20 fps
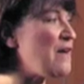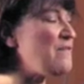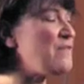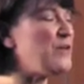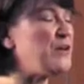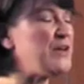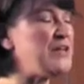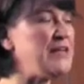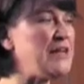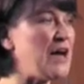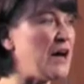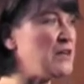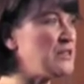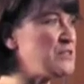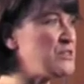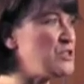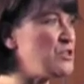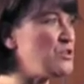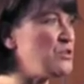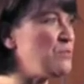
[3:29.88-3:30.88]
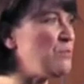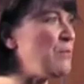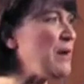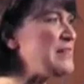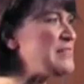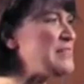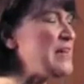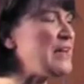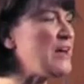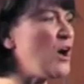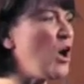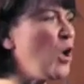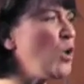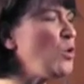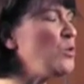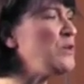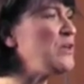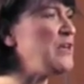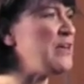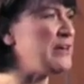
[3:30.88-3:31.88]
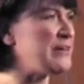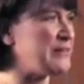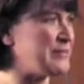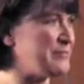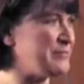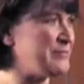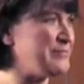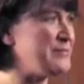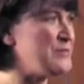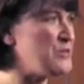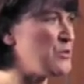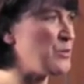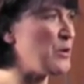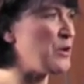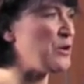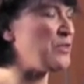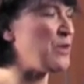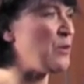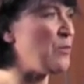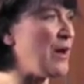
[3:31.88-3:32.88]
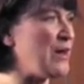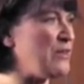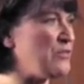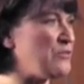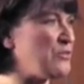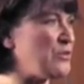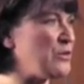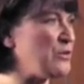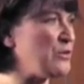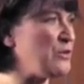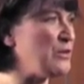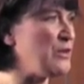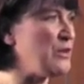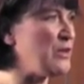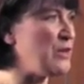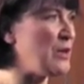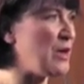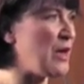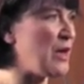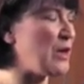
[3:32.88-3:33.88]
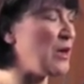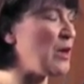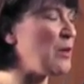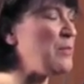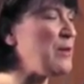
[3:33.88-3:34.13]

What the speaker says: A very young student might take a whole year to work their way through a